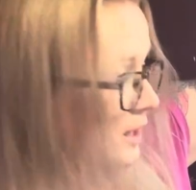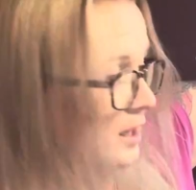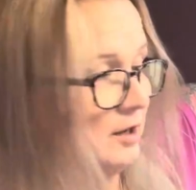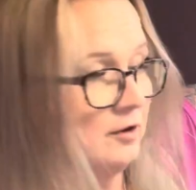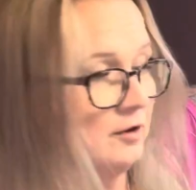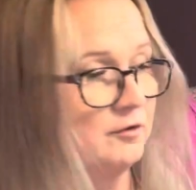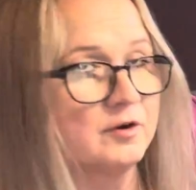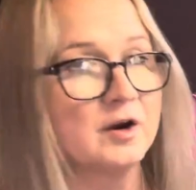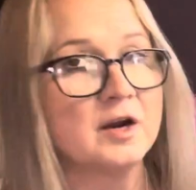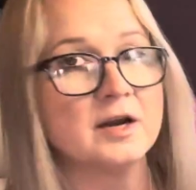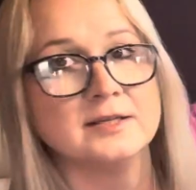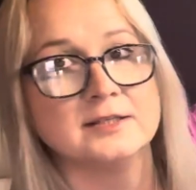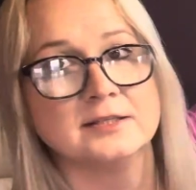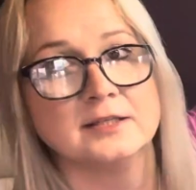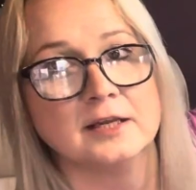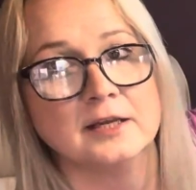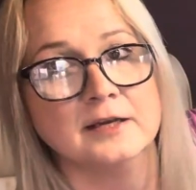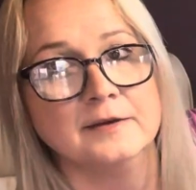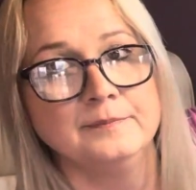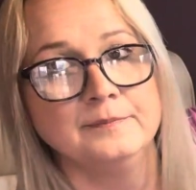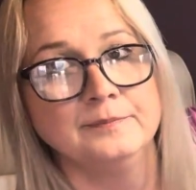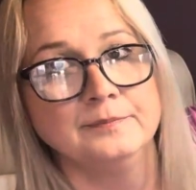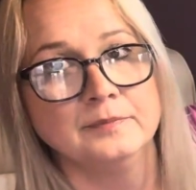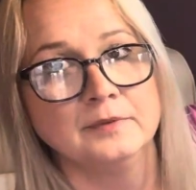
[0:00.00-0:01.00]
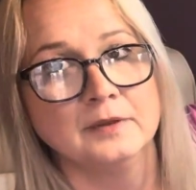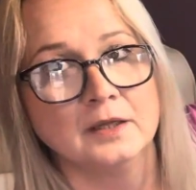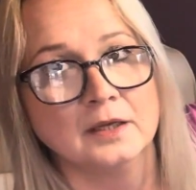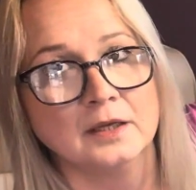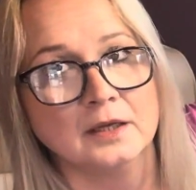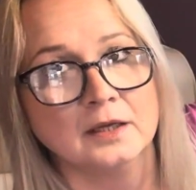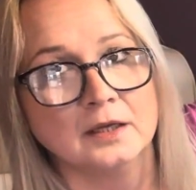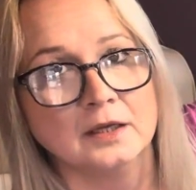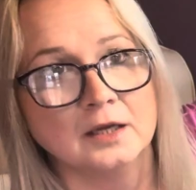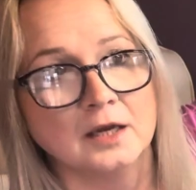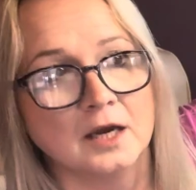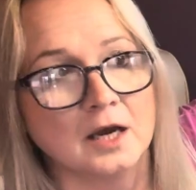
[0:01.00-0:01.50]
horizon,
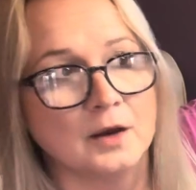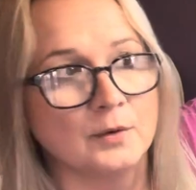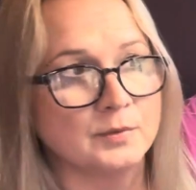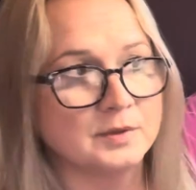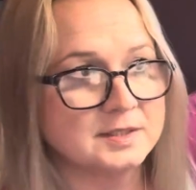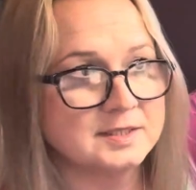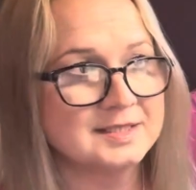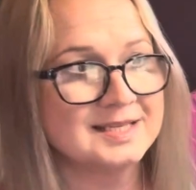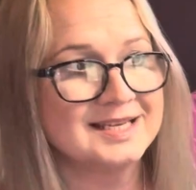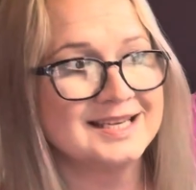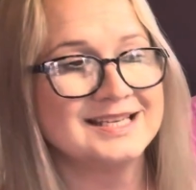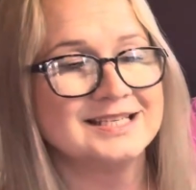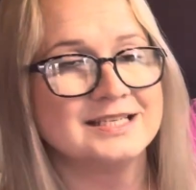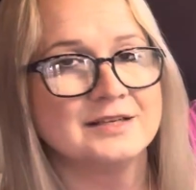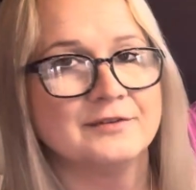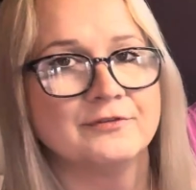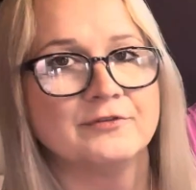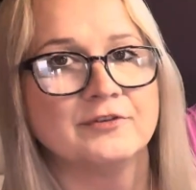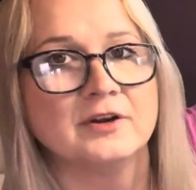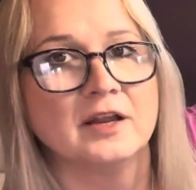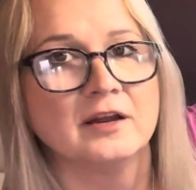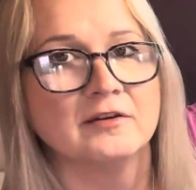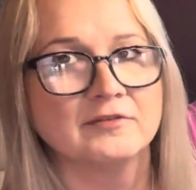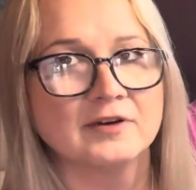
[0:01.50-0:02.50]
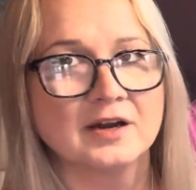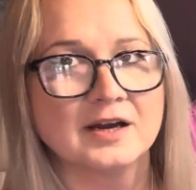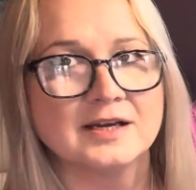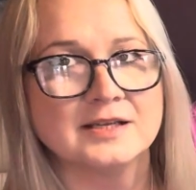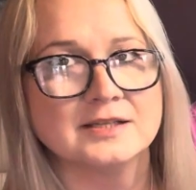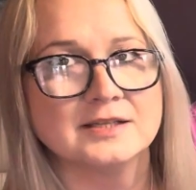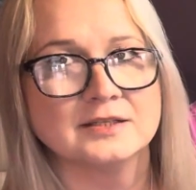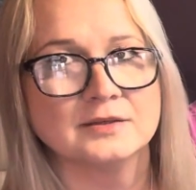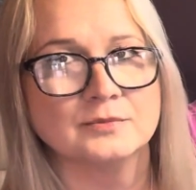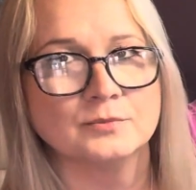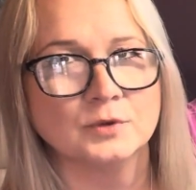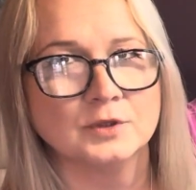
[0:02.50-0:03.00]
I would see a different
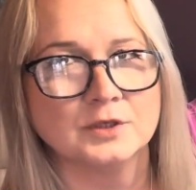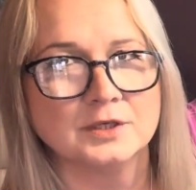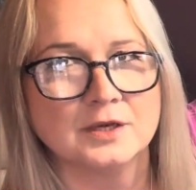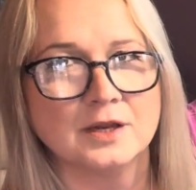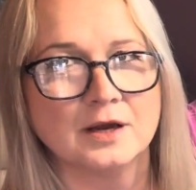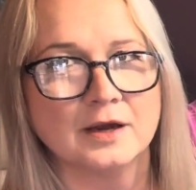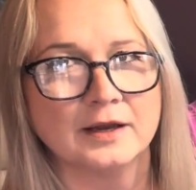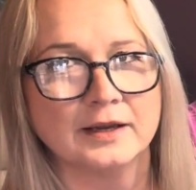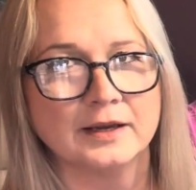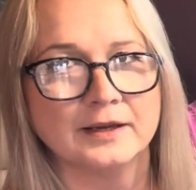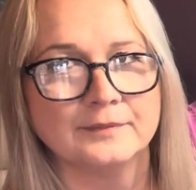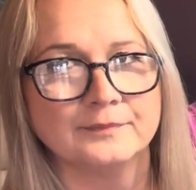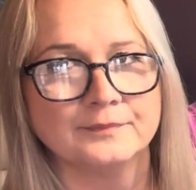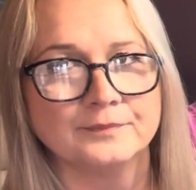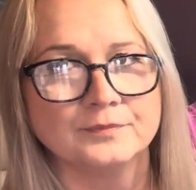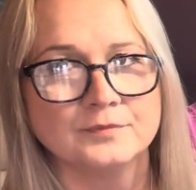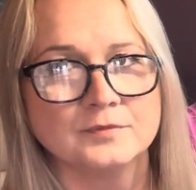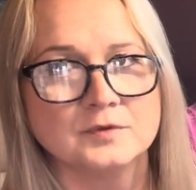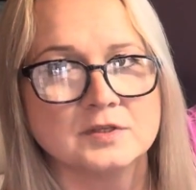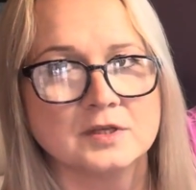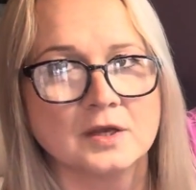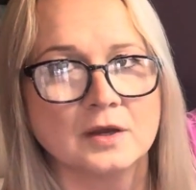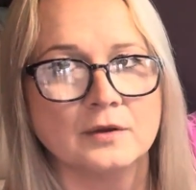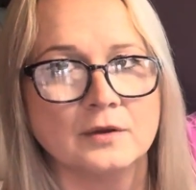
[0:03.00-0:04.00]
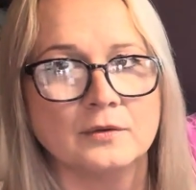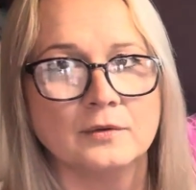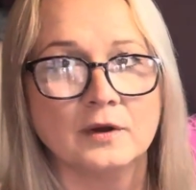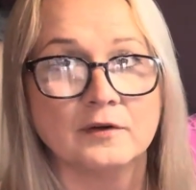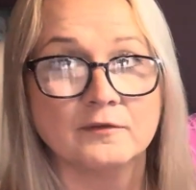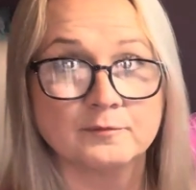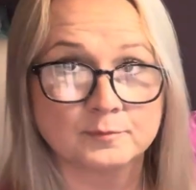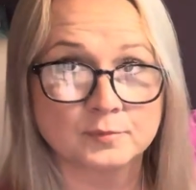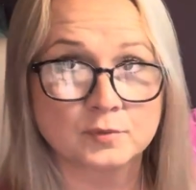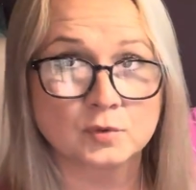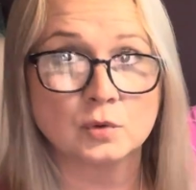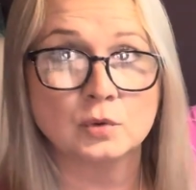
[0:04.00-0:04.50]
horizon, wouldn't I? So
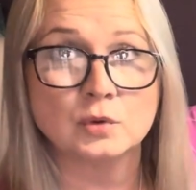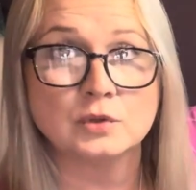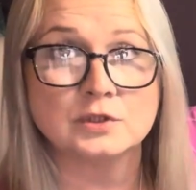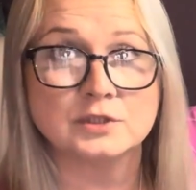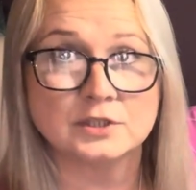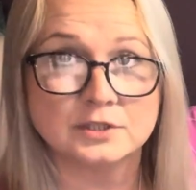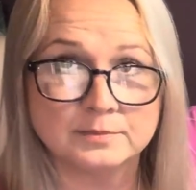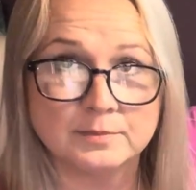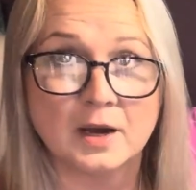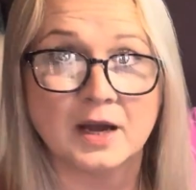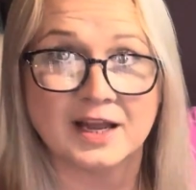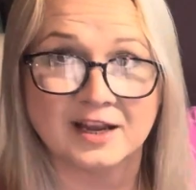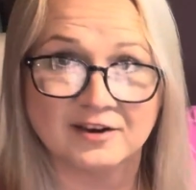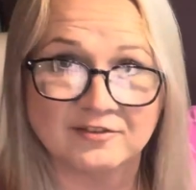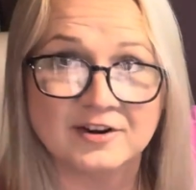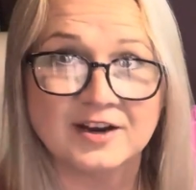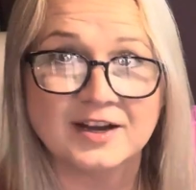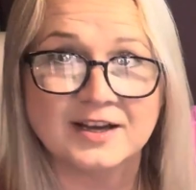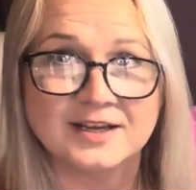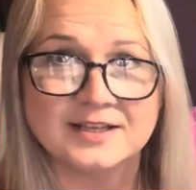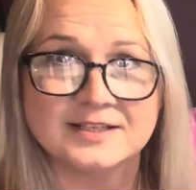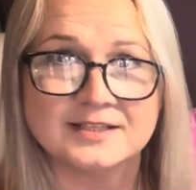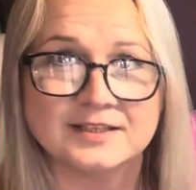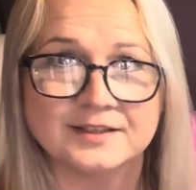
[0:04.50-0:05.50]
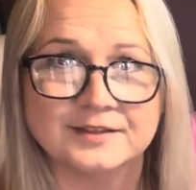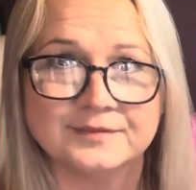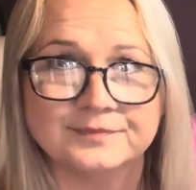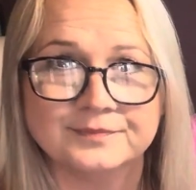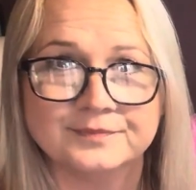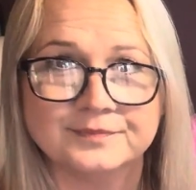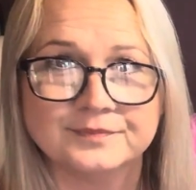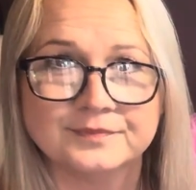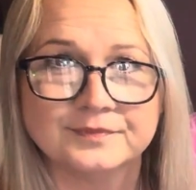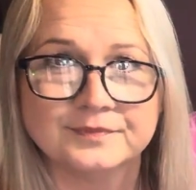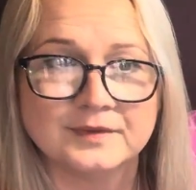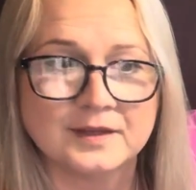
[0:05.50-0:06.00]
I've broadened my horizon.
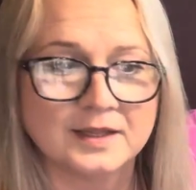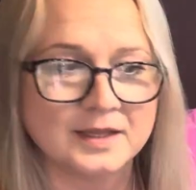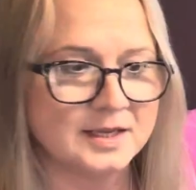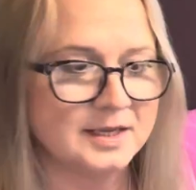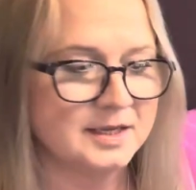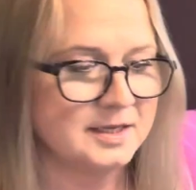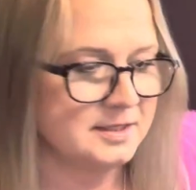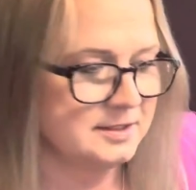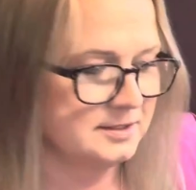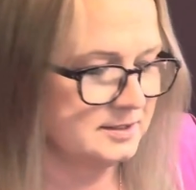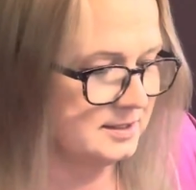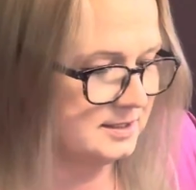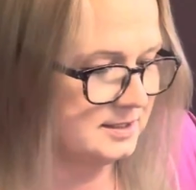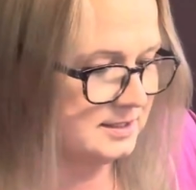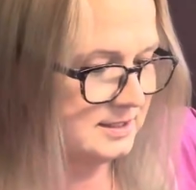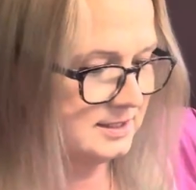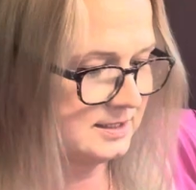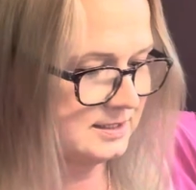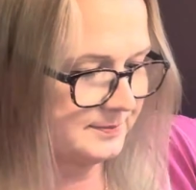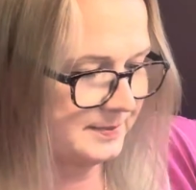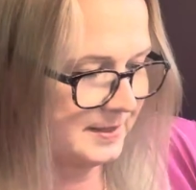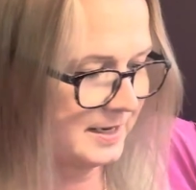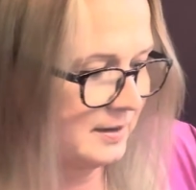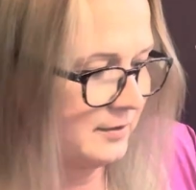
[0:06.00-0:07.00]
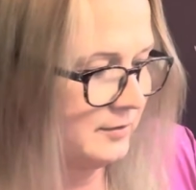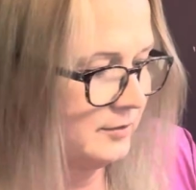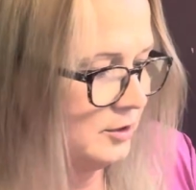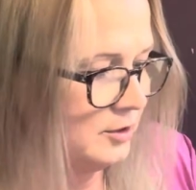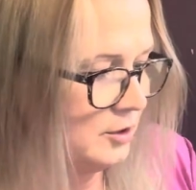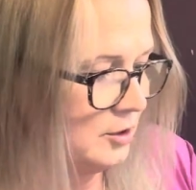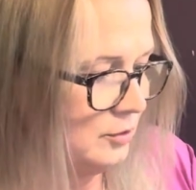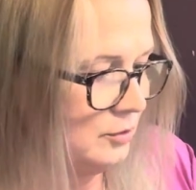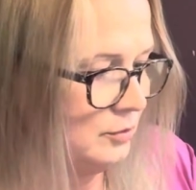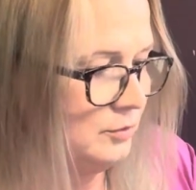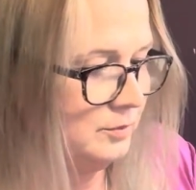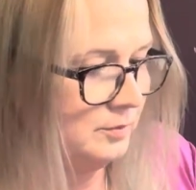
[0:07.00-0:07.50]
So this is about
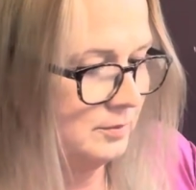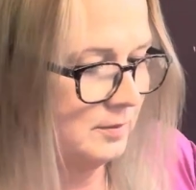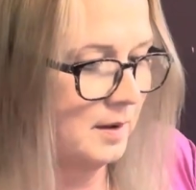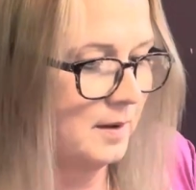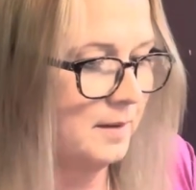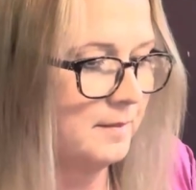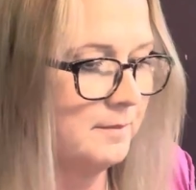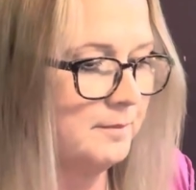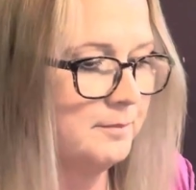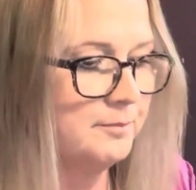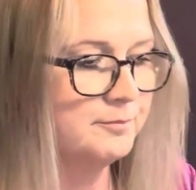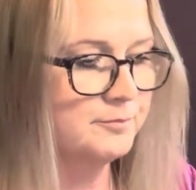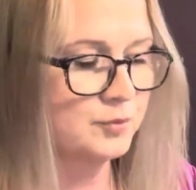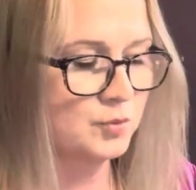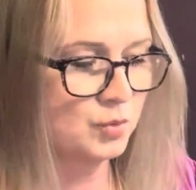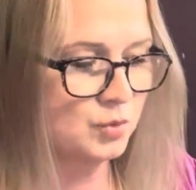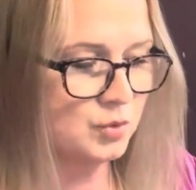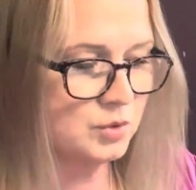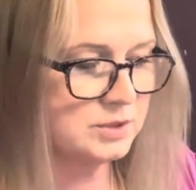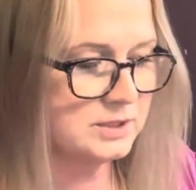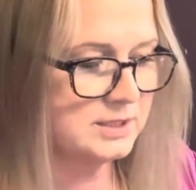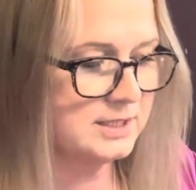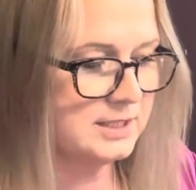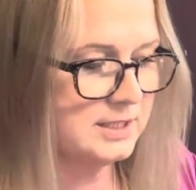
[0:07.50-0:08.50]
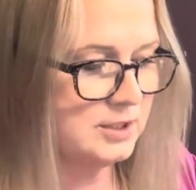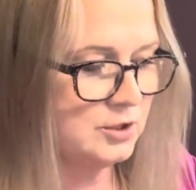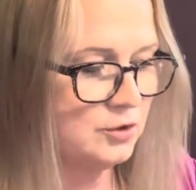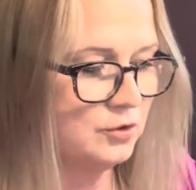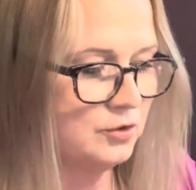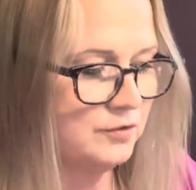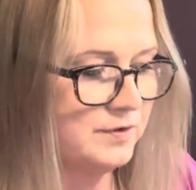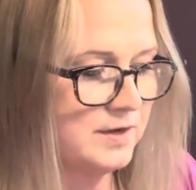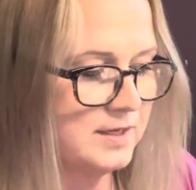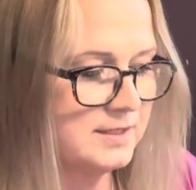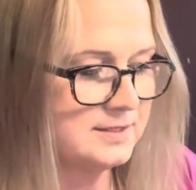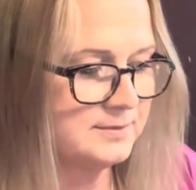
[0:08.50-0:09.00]
you broadening your
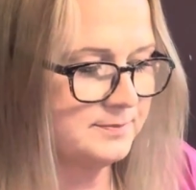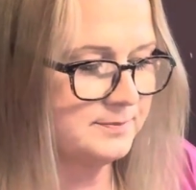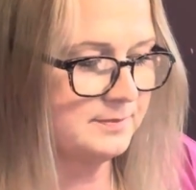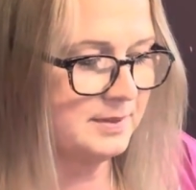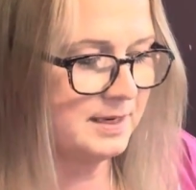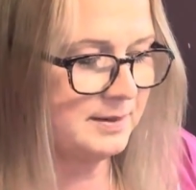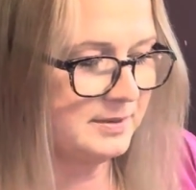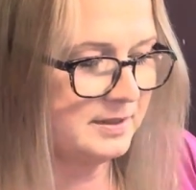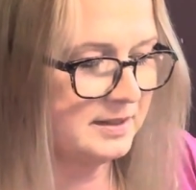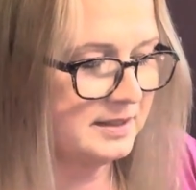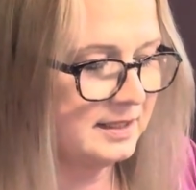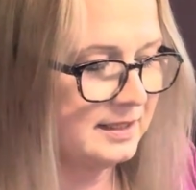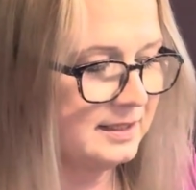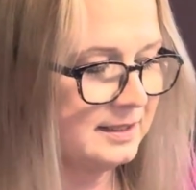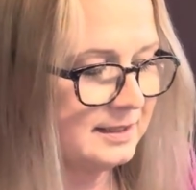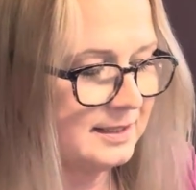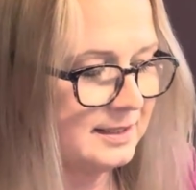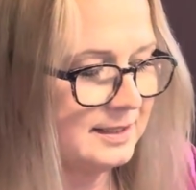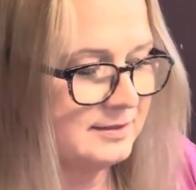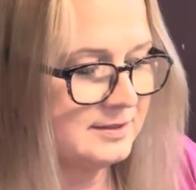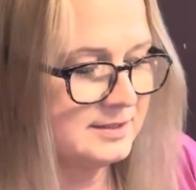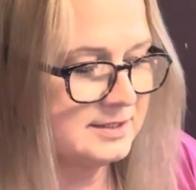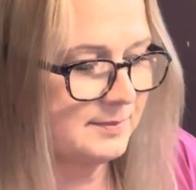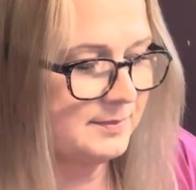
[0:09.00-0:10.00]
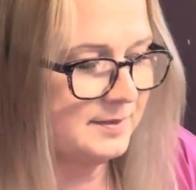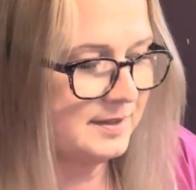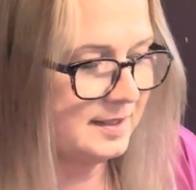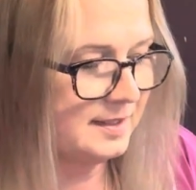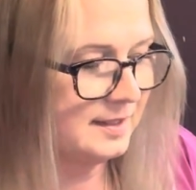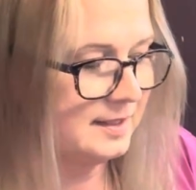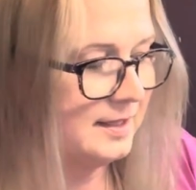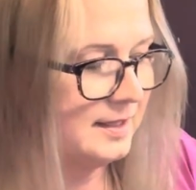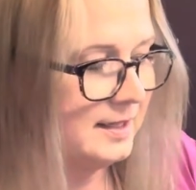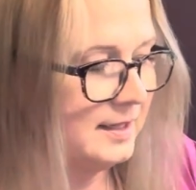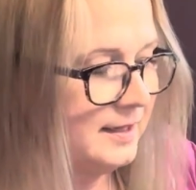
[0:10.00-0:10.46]
horizon. Maybe think there's something